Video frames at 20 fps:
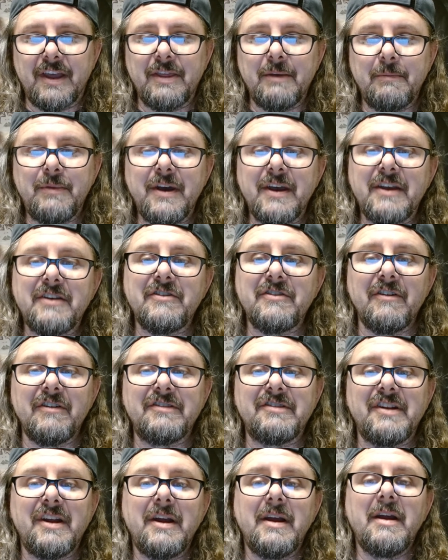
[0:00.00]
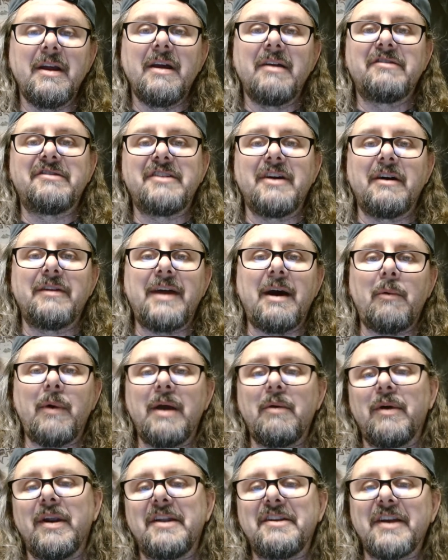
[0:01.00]
pictures. So that way
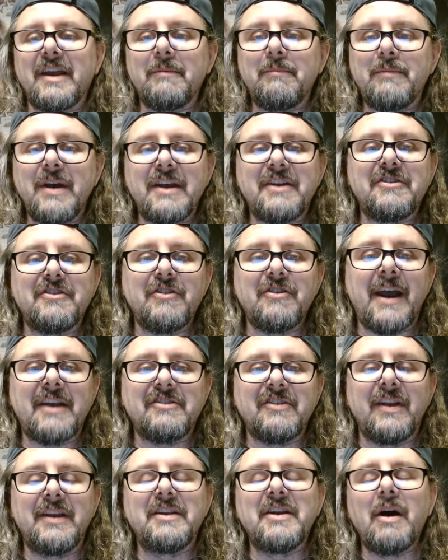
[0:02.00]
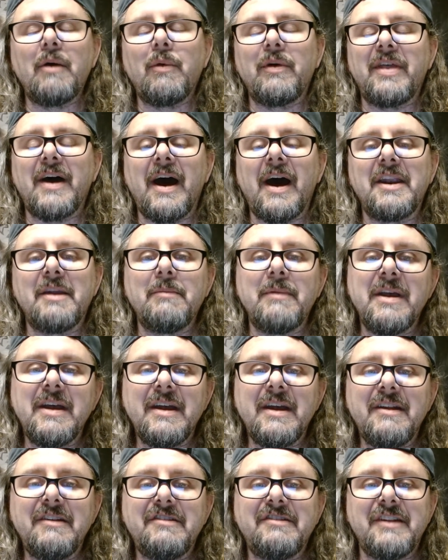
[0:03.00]
when I take a picture, I actually note what the item
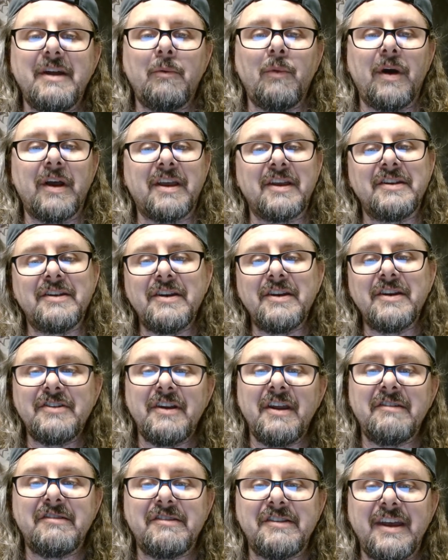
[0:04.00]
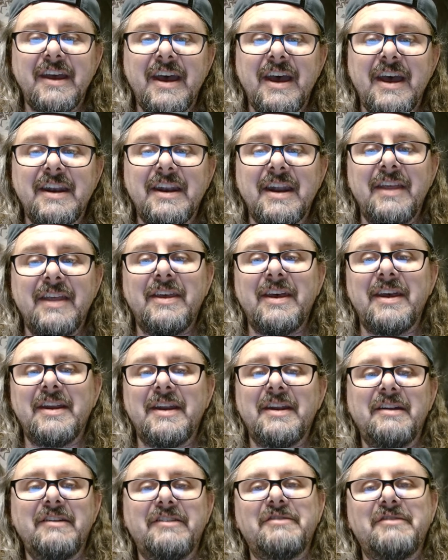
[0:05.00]
is and what condition it's in, and then
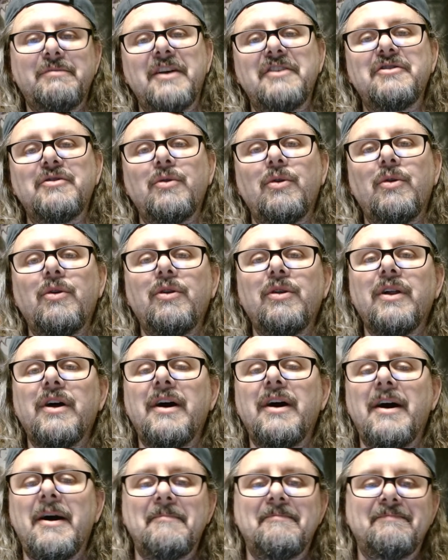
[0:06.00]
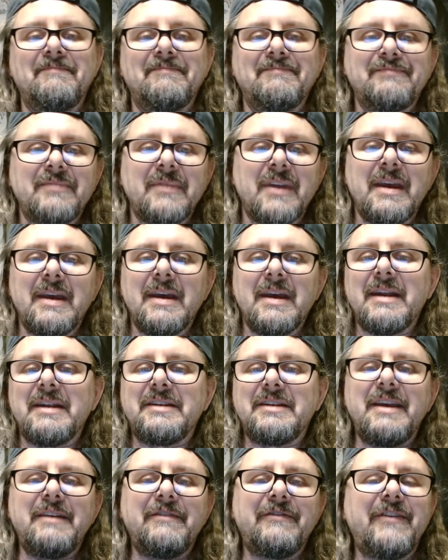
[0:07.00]
any special
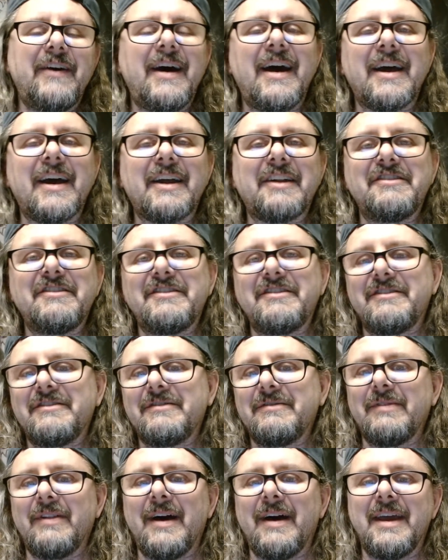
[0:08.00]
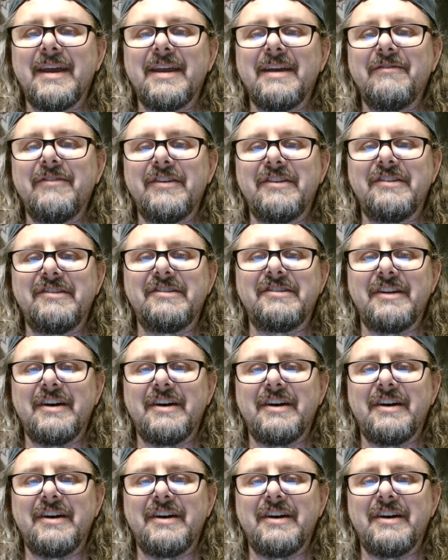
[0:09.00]
defects, like if it's